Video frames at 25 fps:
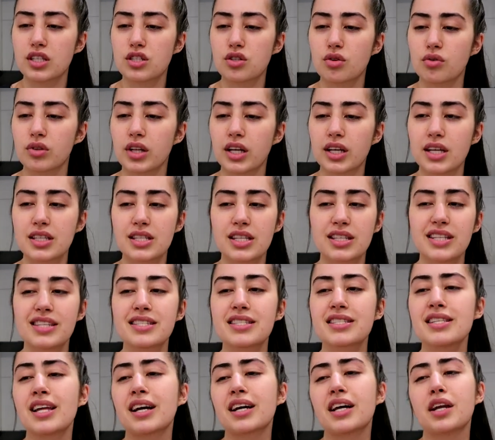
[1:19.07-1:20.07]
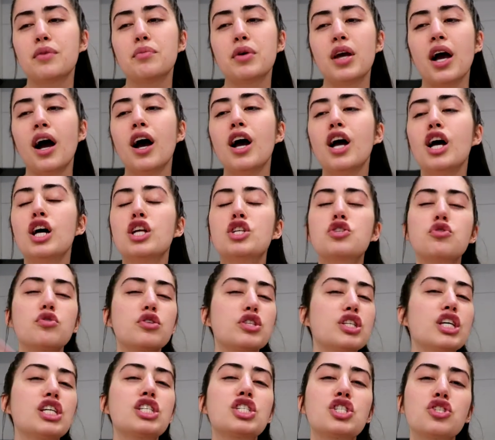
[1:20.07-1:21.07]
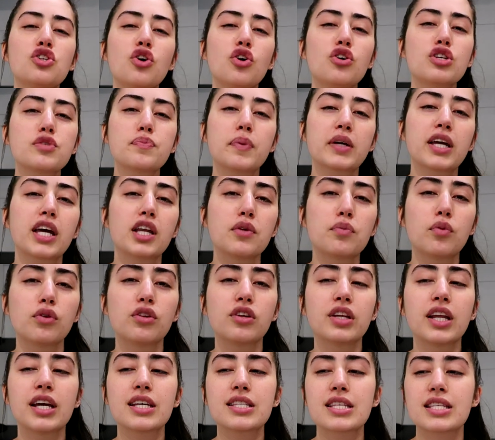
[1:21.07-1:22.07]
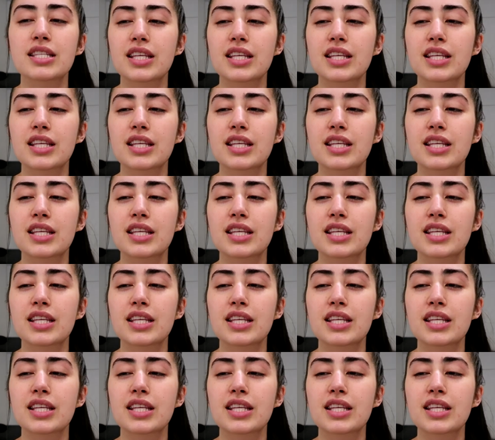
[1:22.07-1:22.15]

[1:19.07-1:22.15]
So like I said, this is not gonna be a traditional spaghetti bolognese.